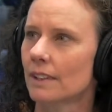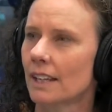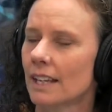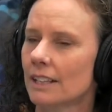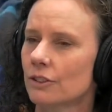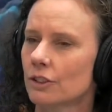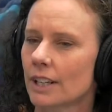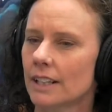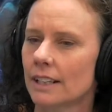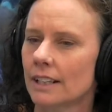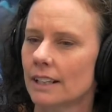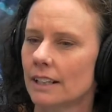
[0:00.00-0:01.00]
and trying
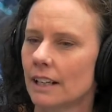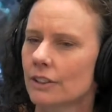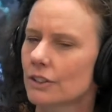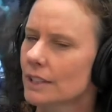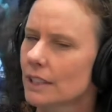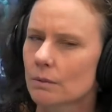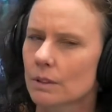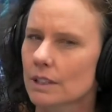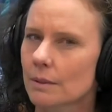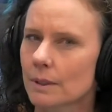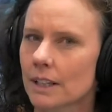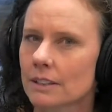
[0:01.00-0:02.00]
to understand where
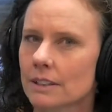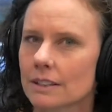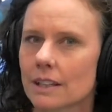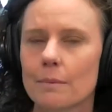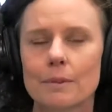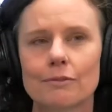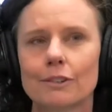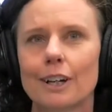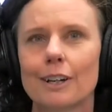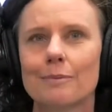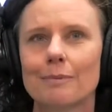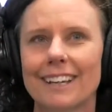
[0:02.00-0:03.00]
somebody else is coming
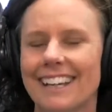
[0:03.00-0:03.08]
from.